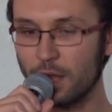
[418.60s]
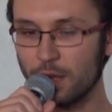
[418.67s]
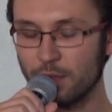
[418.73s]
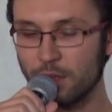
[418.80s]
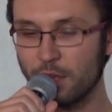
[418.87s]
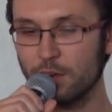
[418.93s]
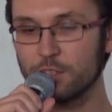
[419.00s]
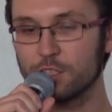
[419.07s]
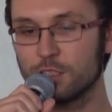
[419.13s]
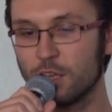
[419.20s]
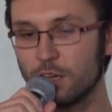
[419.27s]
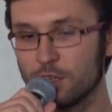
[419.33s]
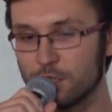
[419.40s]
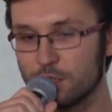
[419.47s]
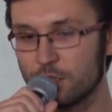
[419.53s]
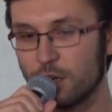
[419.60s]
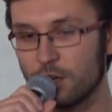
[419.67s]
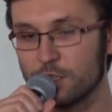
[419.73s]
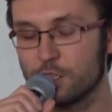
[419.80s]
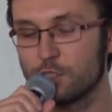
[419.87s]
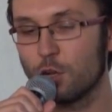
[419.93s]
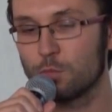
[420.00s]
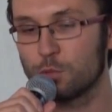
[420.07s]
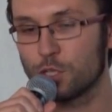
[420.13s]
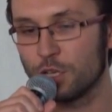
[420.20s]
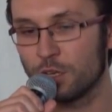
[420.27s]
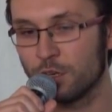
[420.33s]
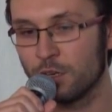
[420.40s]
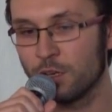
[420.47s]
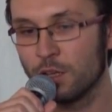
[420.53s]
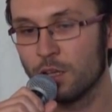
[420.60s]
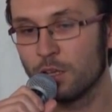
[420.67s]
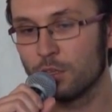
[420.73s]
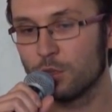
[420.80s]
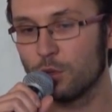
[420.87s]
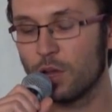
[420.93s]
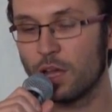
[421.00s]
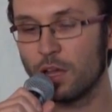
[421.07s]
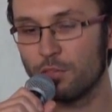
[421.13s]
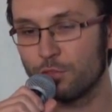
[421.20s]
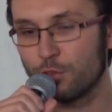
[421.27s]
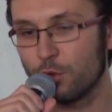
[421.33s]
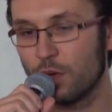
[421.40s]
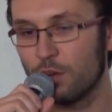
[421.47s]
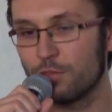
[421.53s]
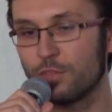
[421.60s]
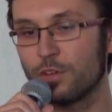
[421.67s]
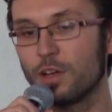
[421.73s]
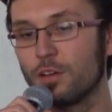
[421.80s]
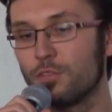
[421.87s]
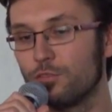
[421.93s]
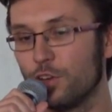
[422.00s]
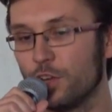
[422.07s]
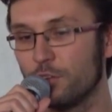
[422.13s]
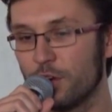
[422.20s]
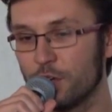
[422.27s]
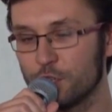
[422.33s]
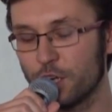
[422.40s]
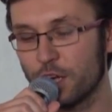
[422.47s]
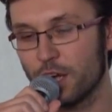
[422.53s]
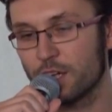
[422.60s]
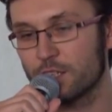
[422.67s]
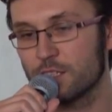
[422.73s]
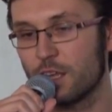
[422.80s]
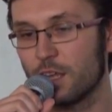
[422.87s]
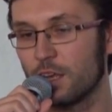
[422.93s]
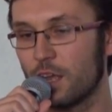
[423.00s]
And there is this option to have free range eggs